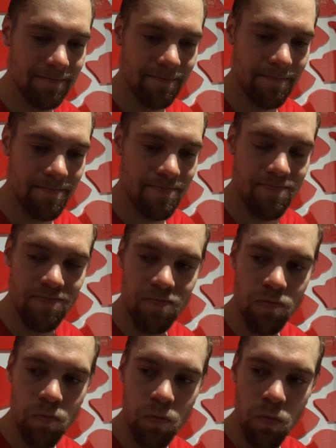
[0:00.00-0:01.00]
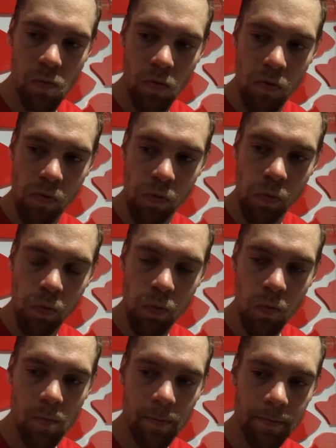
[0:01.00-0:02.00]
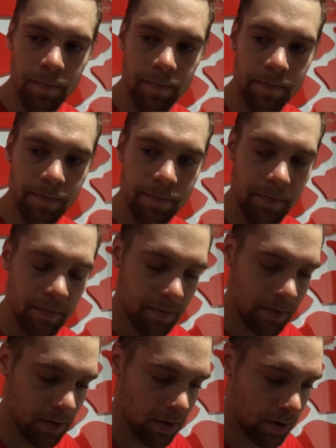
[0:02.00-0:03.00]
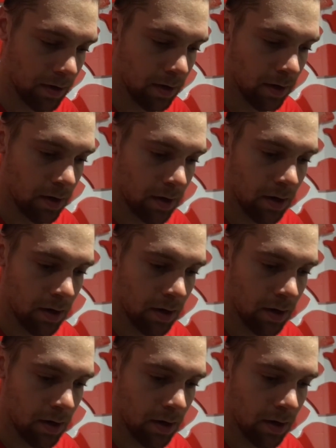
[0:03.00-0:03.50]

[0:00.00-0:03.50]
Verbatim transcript: so, and, uh, how are you getting along with Howard and Bernie?